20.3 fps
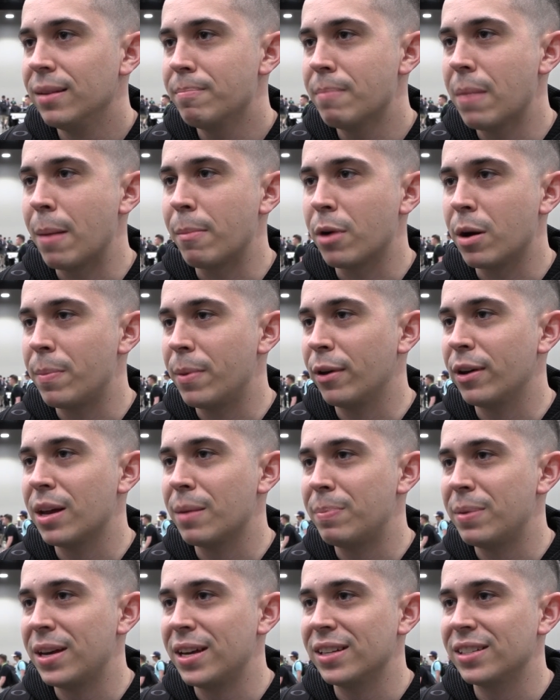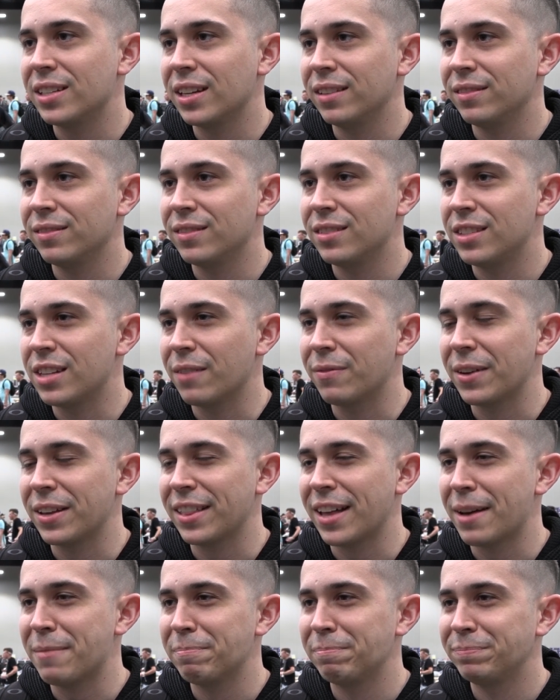memorabilia piece and stuff like
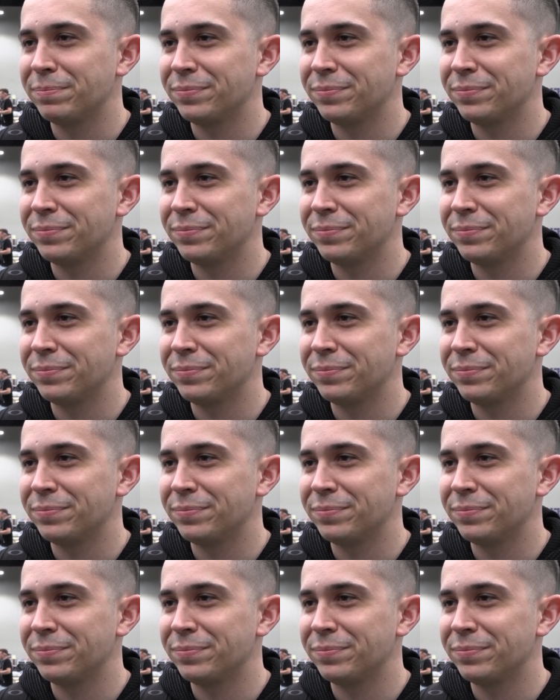that.